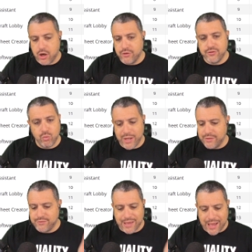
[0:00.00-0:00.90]
Carson
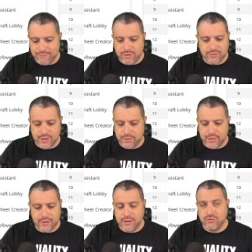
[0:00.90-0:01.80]
Wentz, obviously, I
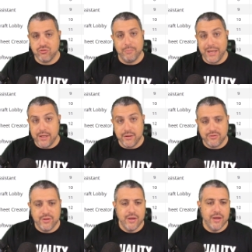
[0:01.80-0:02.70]
think that he's tremendous.